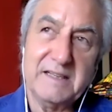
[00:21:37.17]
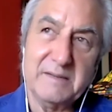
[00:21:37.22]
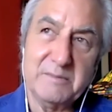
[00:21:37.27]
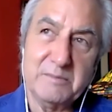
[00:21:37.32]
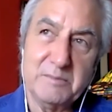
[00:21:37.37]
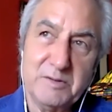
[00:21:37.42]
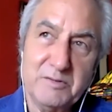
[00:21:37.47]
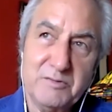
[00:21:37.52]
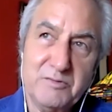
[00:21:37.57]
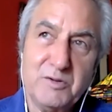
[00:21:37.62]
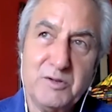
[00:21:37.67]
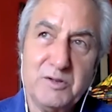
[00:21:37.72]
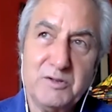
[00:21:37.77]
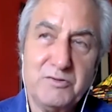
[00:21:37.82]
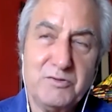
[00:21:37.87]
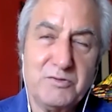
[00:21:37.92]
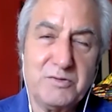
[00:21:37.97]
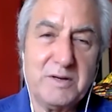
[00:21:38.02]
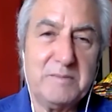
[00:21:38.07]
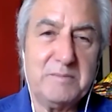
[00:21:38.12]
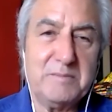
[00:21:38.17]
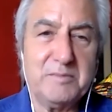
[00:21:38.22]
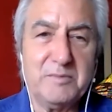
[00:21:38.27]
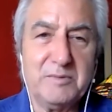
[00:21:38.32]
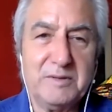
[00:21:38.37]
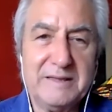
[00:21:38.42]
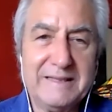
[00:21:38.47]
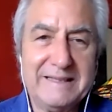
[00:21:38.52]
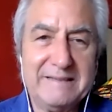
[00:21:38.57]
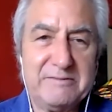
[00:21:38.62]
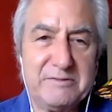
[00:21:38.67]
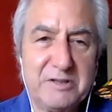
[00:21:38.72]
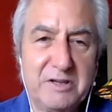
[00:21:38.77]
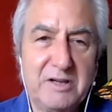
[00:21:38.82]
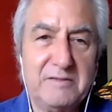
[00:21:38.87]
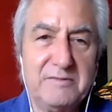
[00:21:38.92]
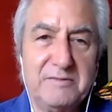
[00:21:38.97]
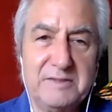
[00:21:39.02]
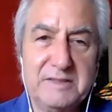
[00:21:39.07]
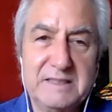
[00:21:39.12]
And before Trump left
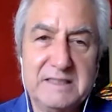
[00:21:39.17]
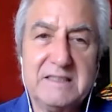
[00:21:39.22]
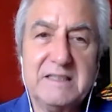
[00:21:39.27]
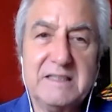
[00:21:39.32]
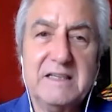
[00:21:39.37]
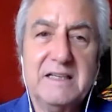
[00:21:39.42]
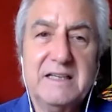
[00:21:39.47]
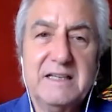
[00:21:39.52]
office,